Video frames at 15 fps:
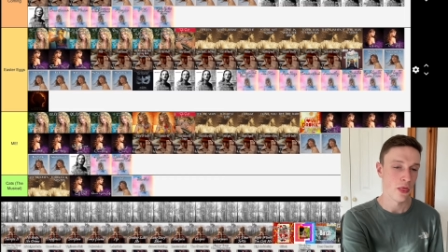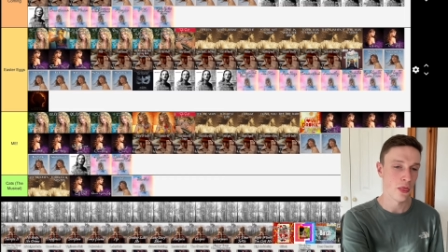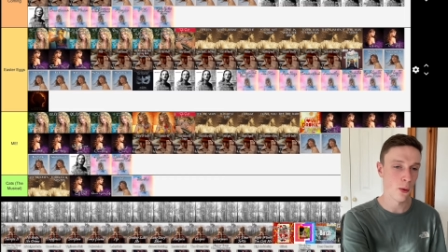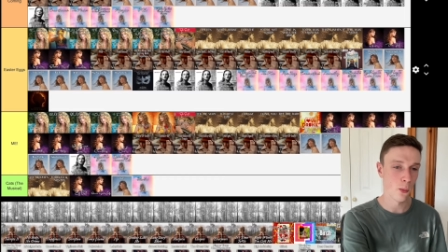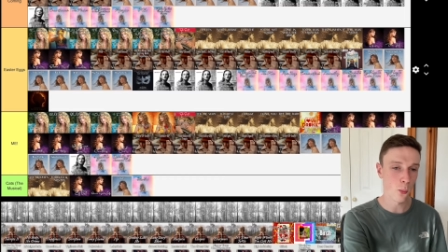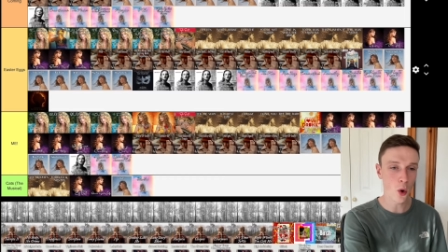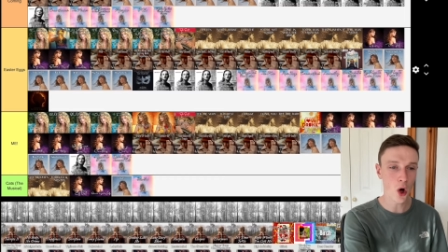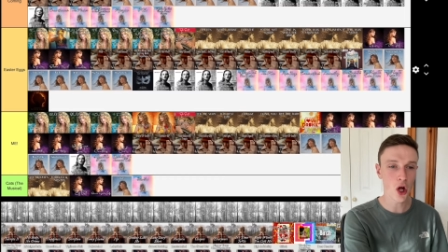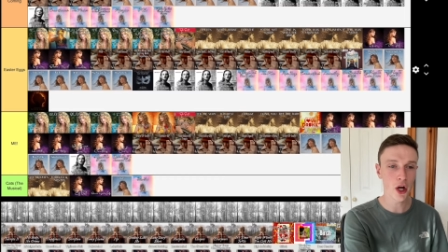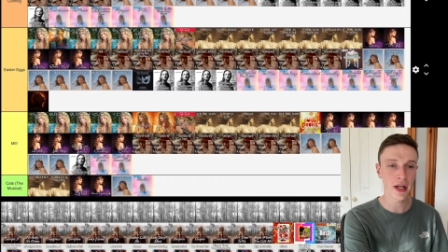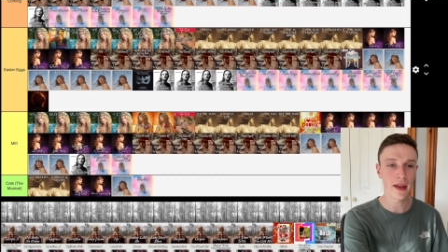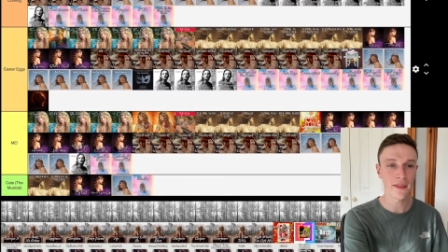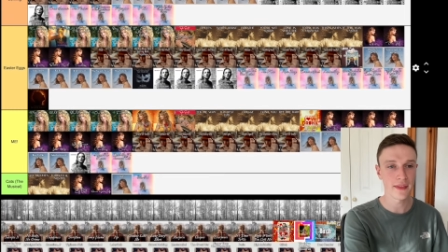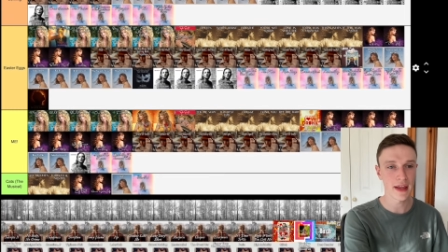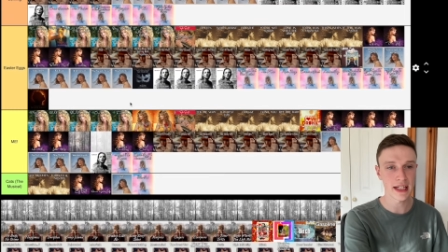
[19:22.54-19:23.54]
The
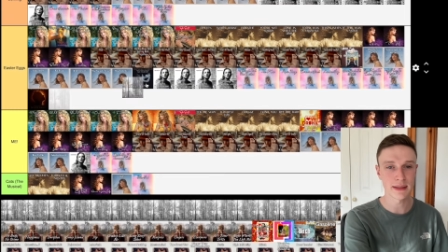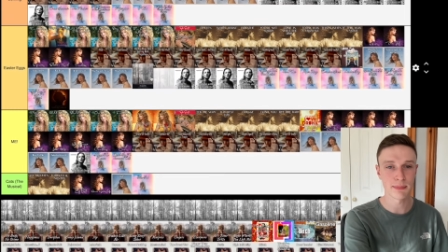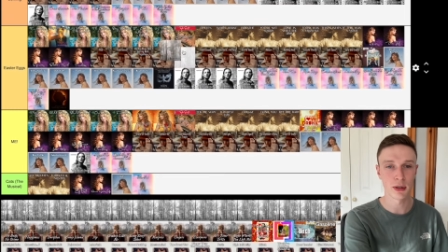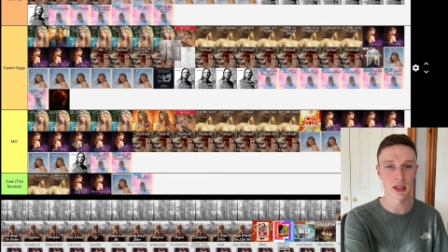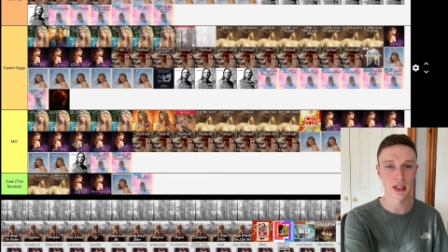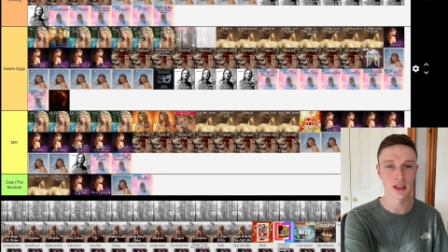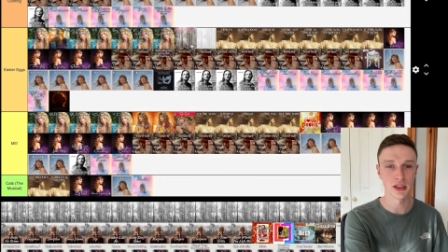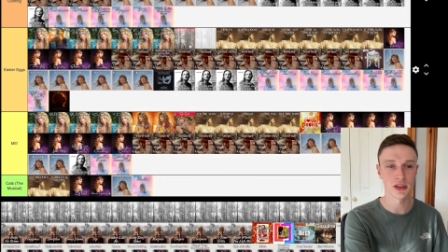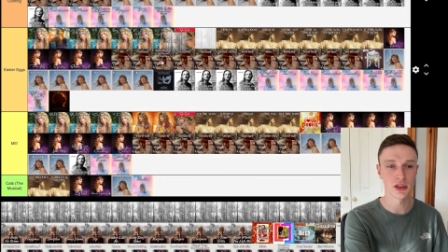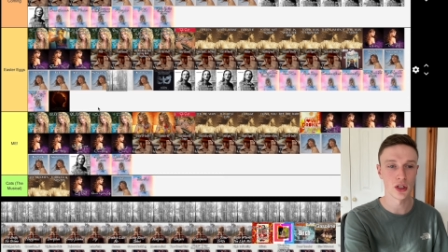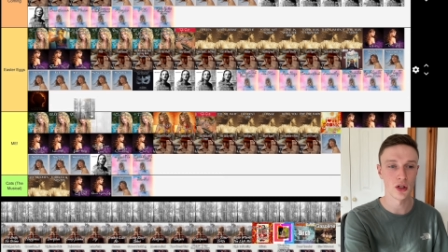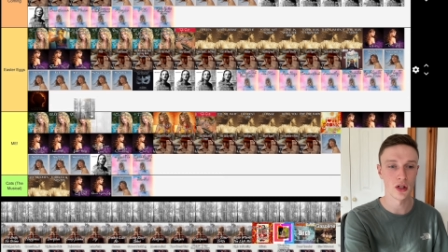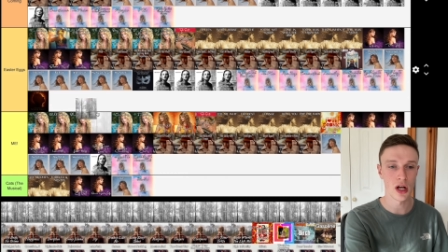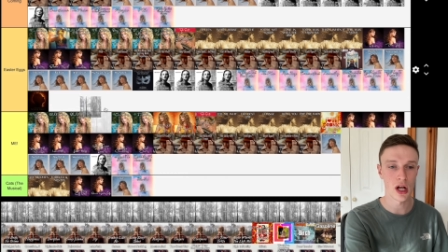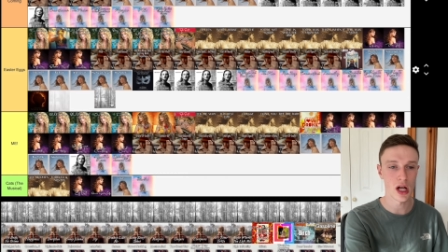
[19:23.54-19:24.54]
One, that's a pretty good
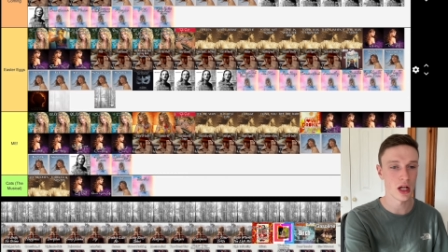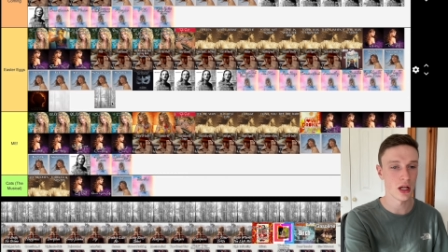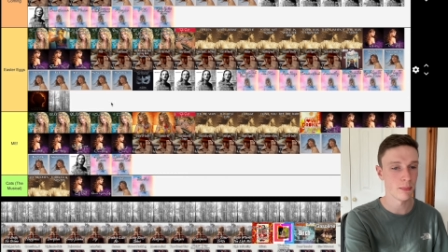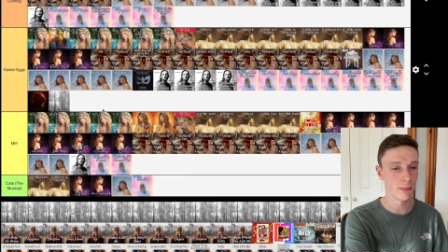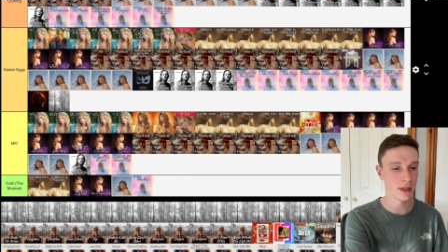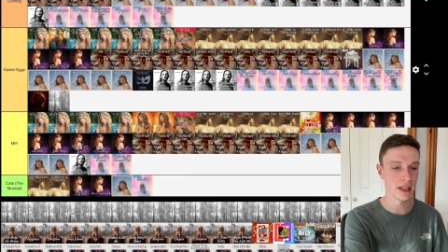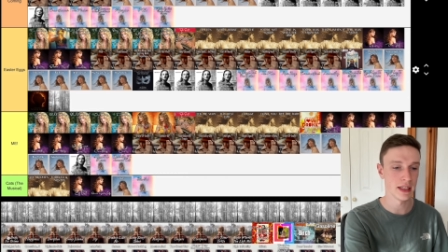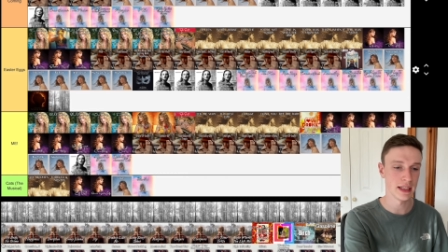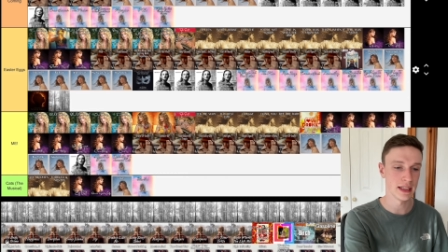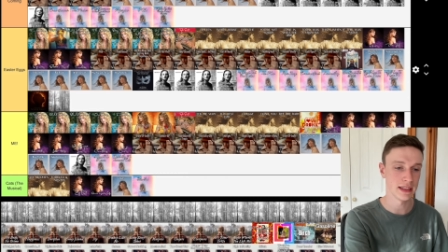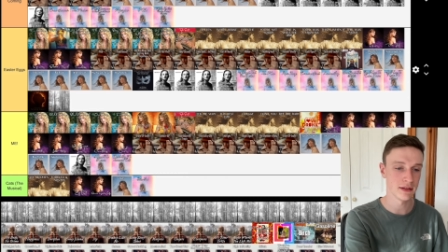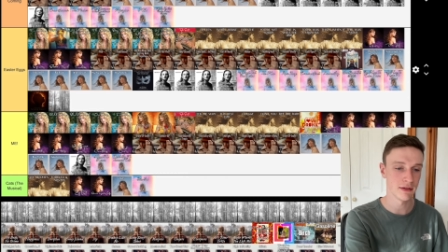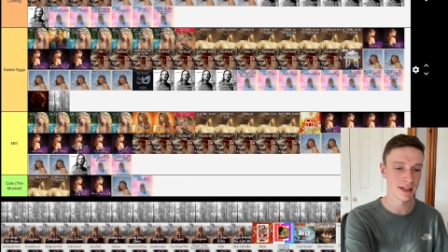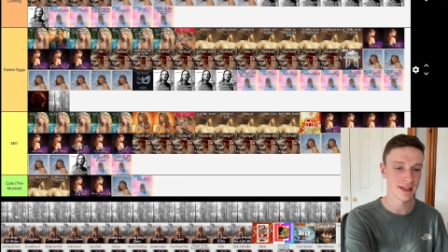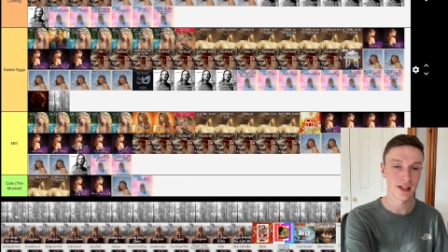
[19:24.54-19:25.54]
song. I'll put it in
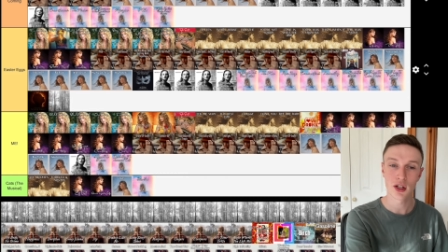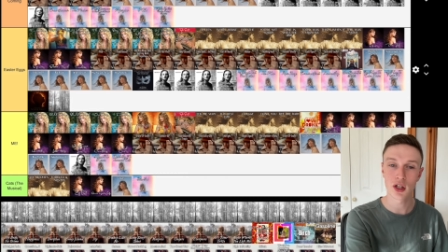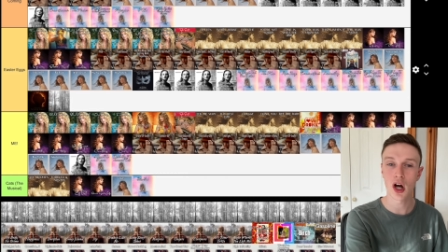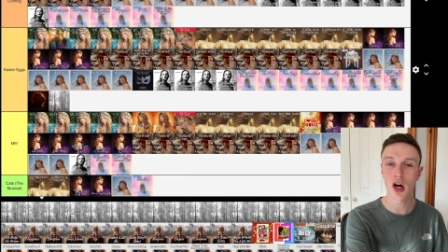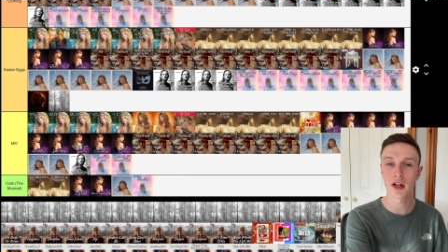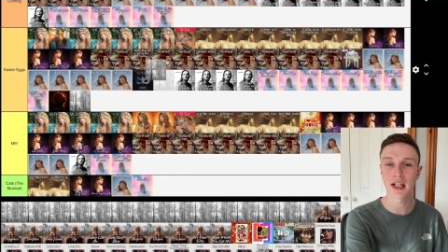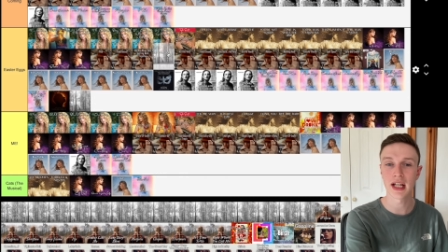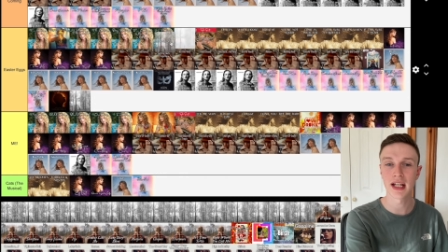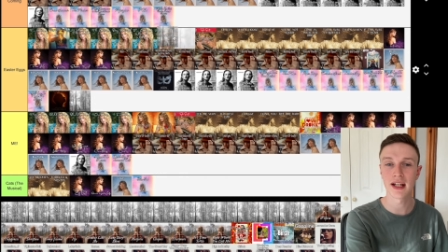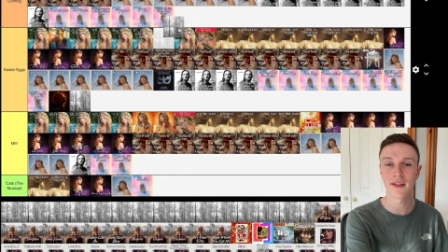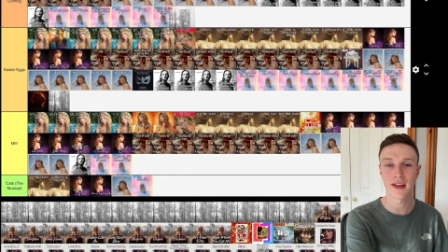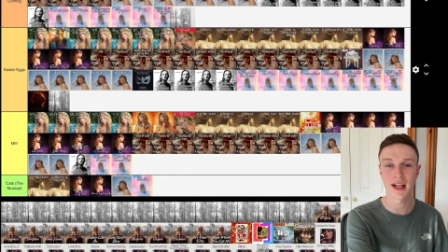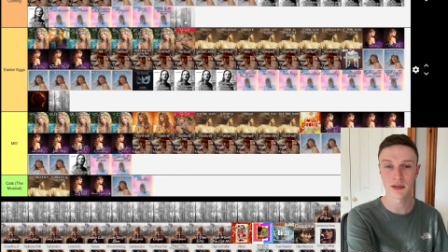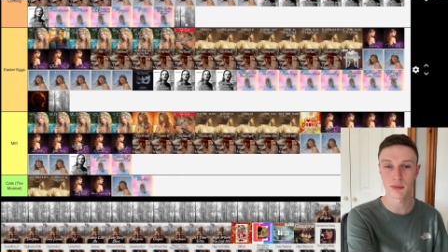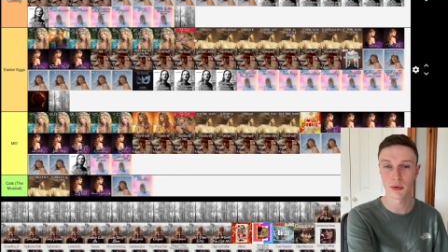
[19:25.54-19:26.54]
Easter eggs. Cardigan,
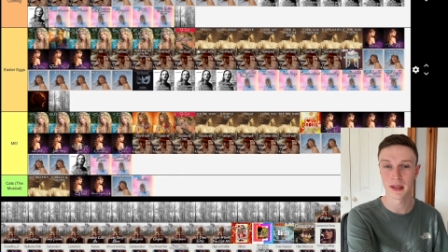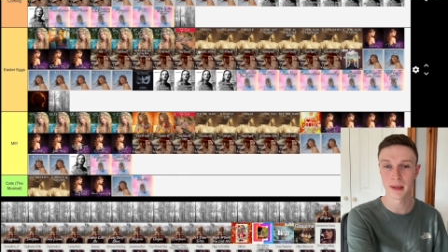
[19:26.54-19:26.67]
that is one of